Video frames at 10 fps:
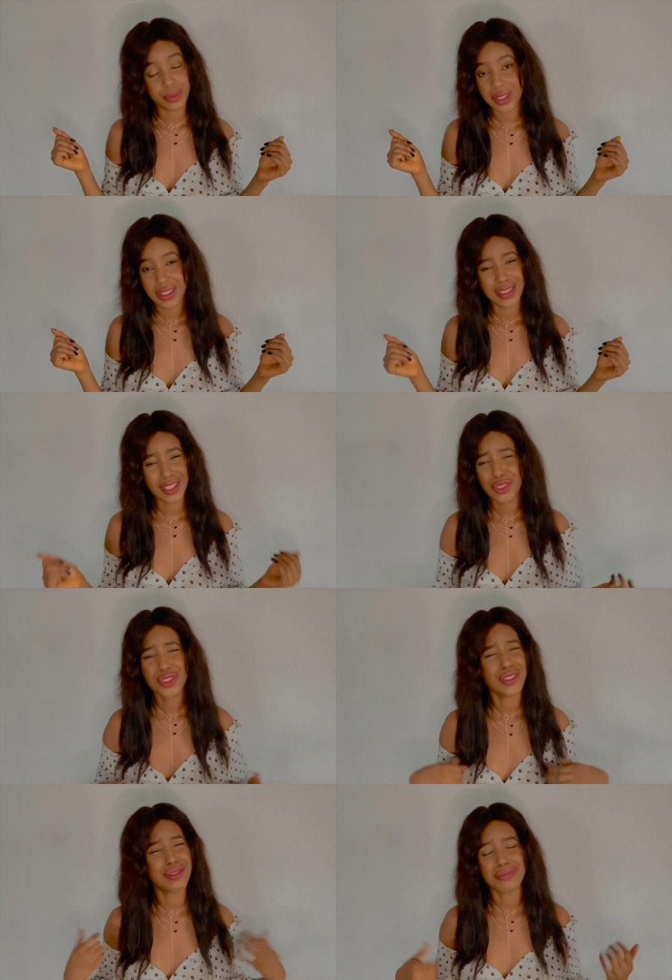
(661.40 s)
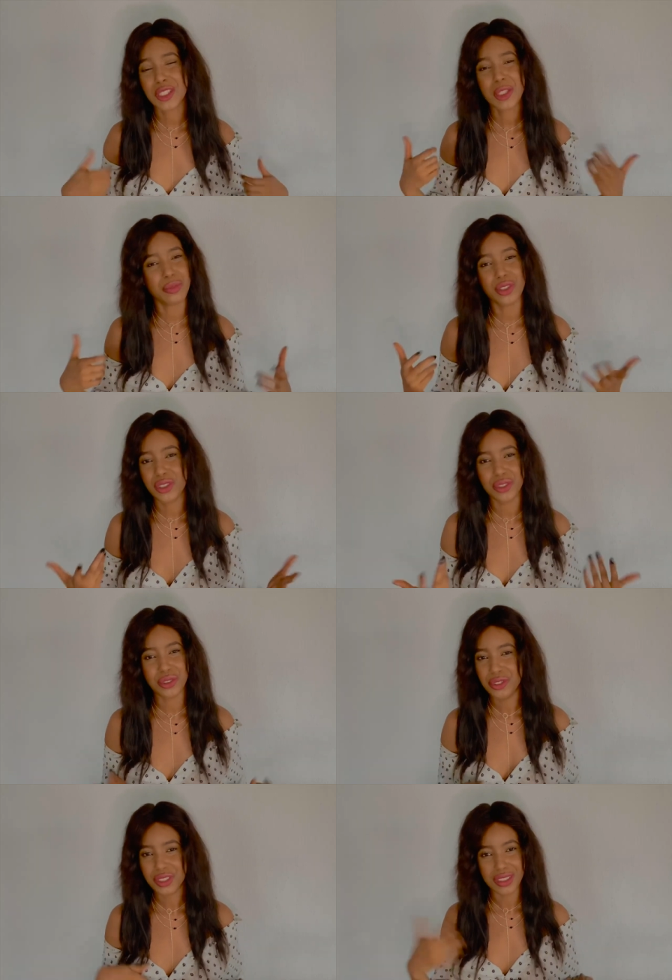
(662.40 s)
testers just spray your
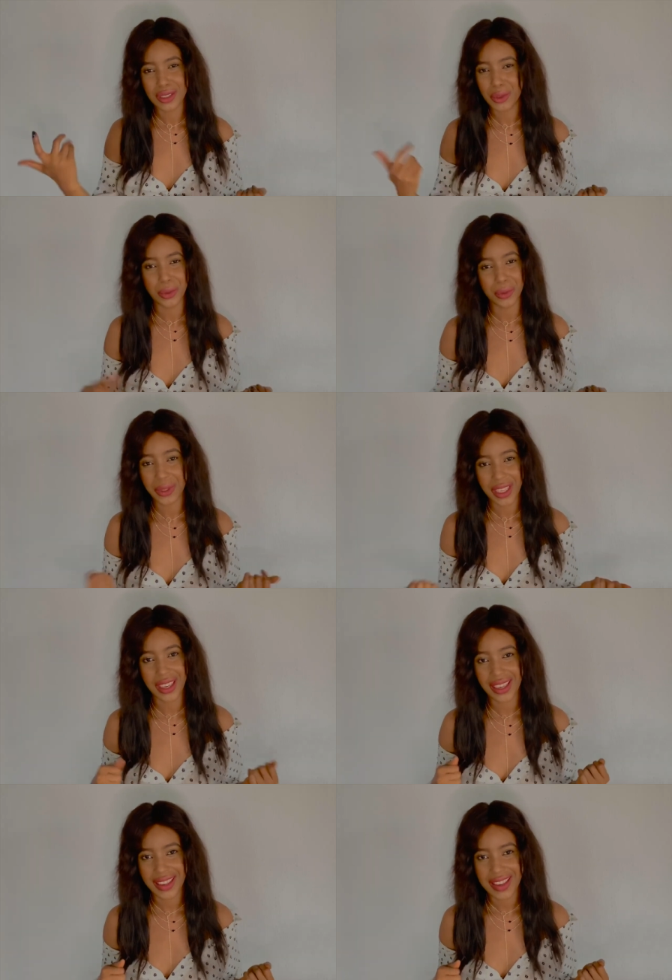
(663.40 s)
deodorant and go okay